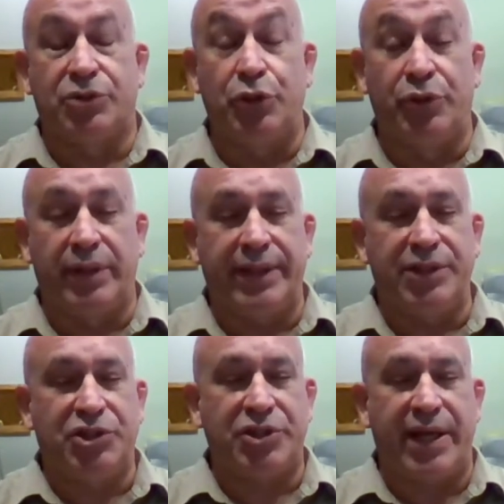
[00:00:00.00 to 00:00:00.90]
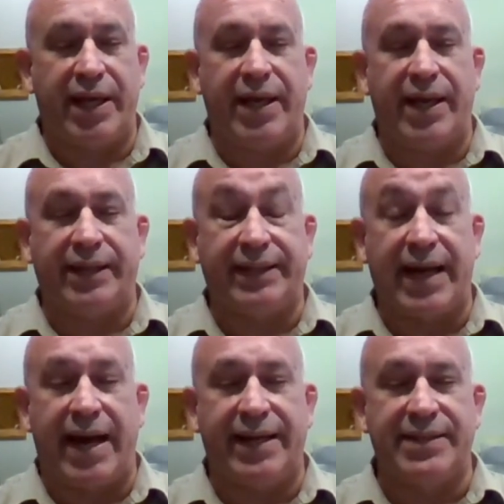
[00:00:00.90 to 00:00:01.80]
tutelage and
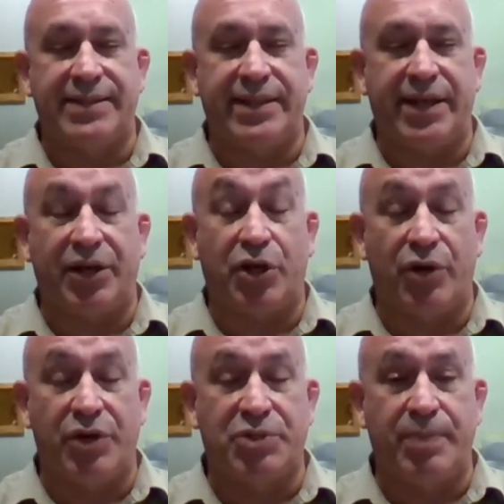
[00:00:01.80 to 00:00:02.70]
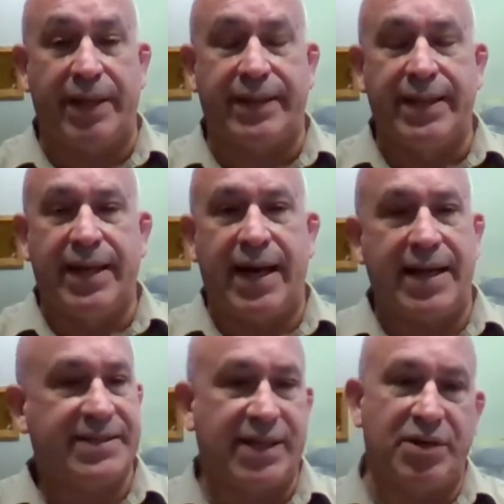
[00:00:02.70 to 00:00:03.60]
guidance and encouragement,
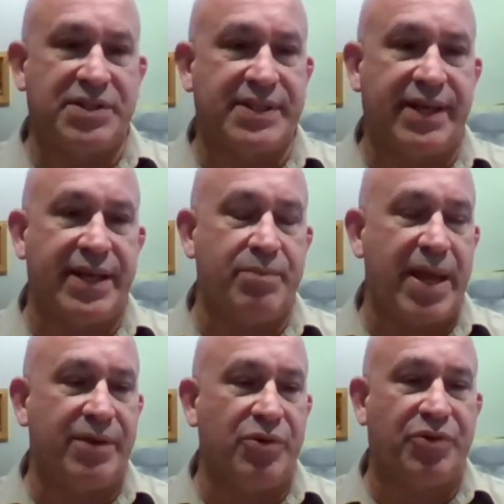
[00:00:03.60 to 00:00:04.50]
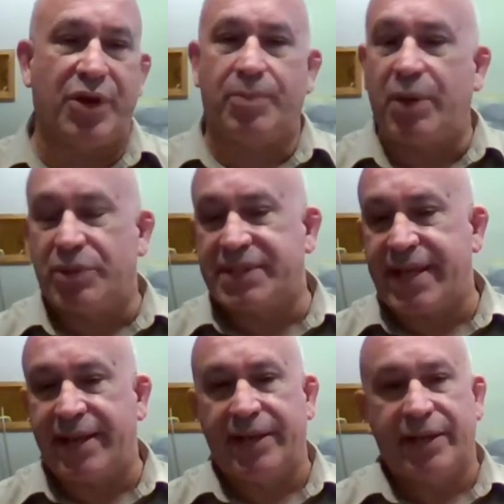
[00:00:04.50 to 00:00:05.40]
I started studying manual therapy with
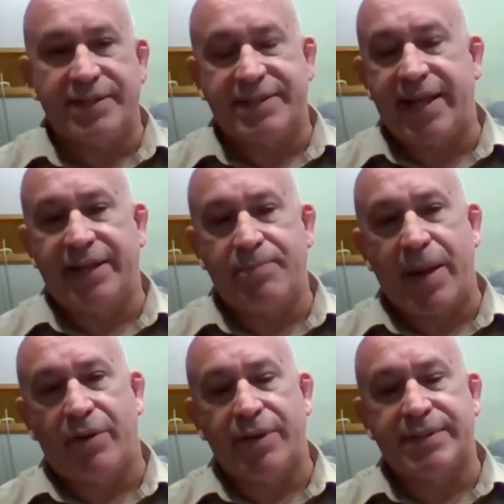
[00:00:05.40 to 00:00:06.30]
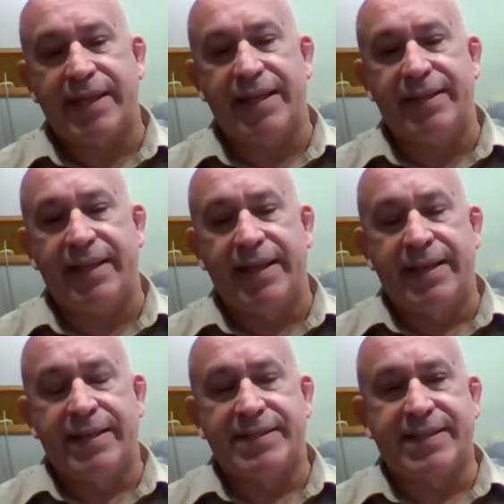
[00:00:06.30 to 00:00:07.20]
Stanley Paris and
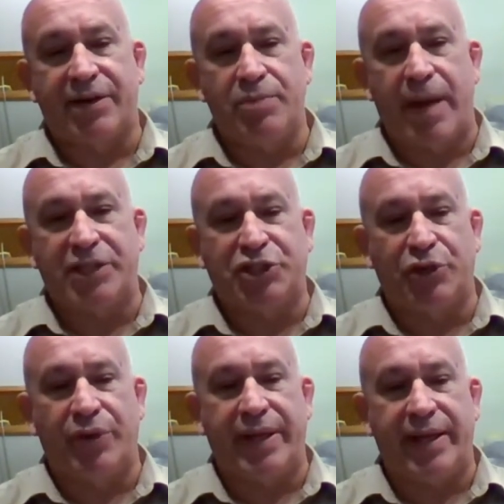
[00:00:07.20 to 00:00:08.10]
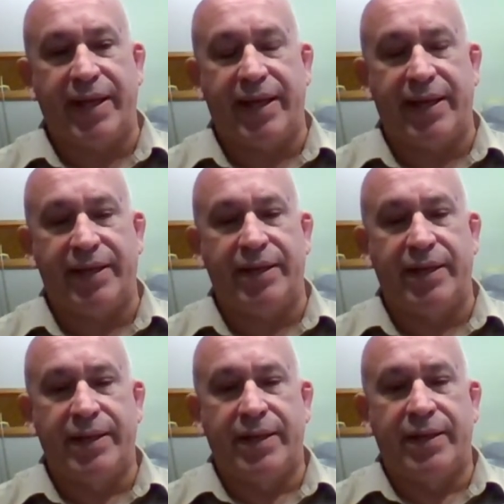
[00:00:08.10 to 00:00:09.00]
started my journey
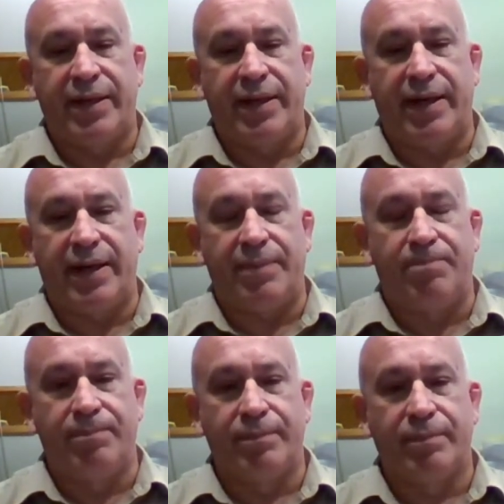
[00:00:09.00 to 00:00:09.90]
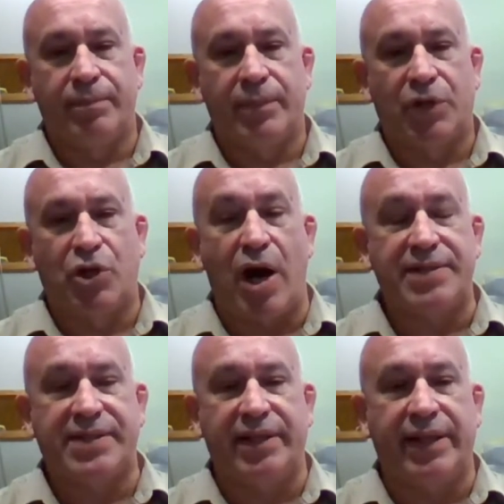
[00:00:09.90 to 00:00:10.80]
in
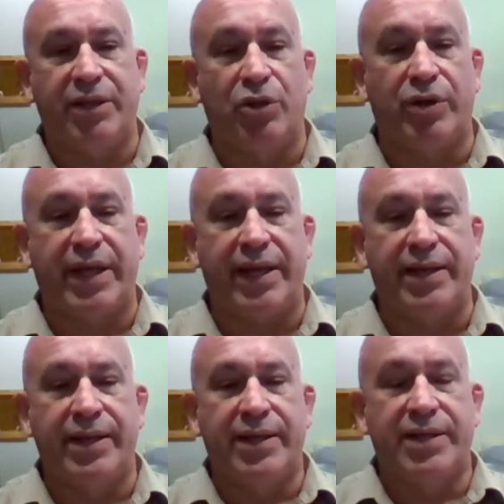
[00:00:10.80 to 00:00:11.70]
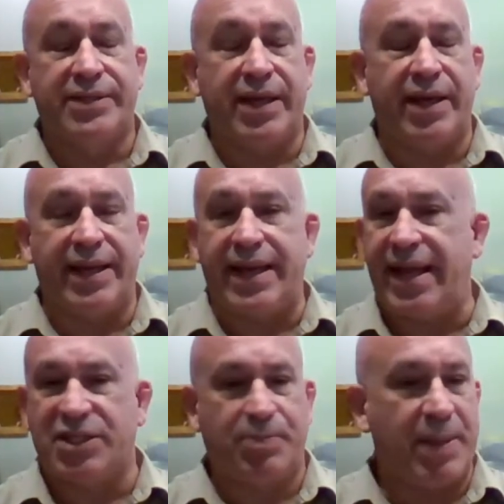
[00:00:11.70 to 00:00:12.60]
constantly looking to
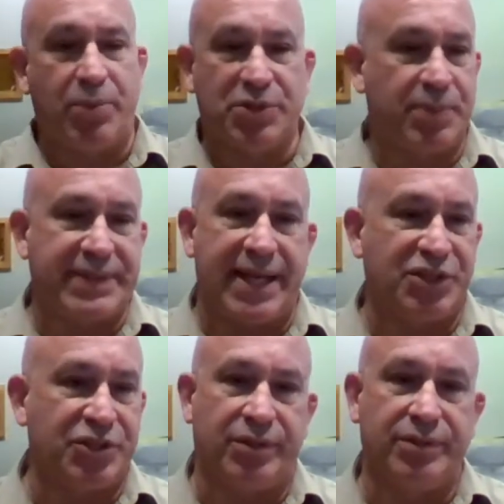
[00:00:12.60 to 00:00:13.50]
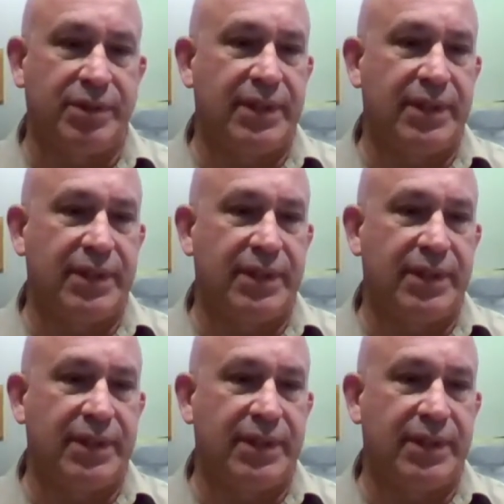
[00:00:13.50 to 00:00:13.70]
enhance people's potential.